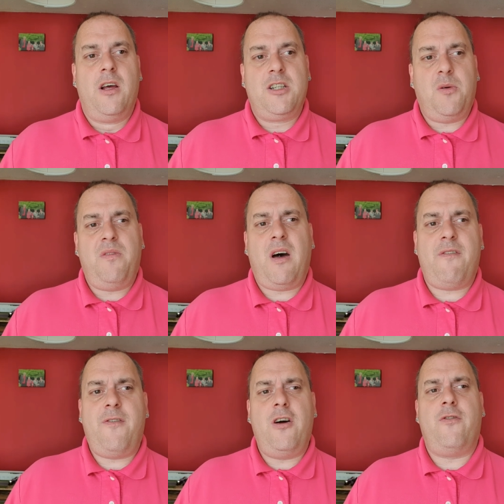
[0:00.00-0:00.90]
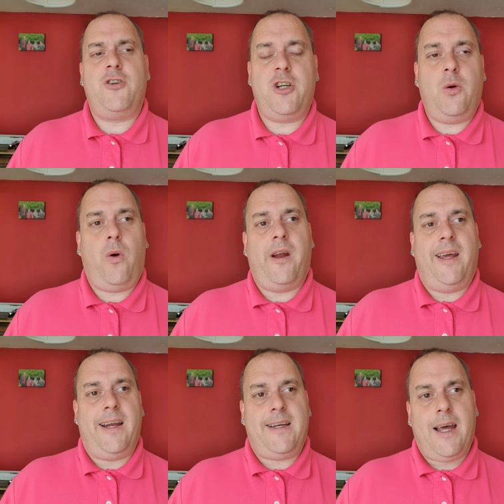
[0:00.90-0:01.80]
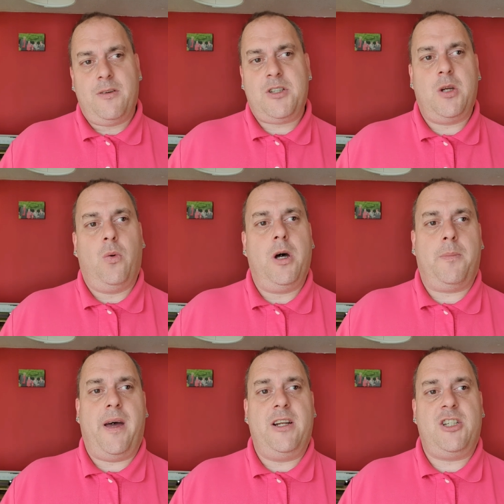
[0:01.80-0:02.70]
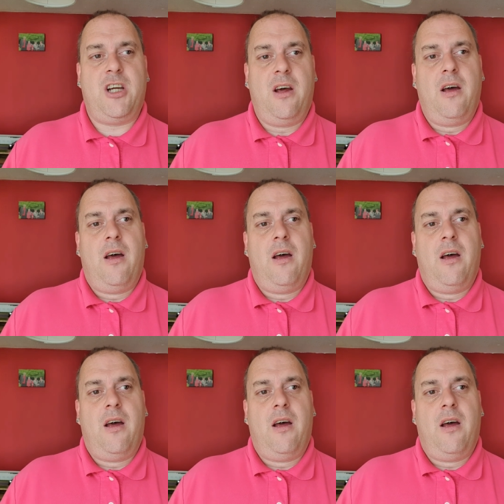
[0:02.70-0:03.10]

So without further ado, we're going to get down to the workbench,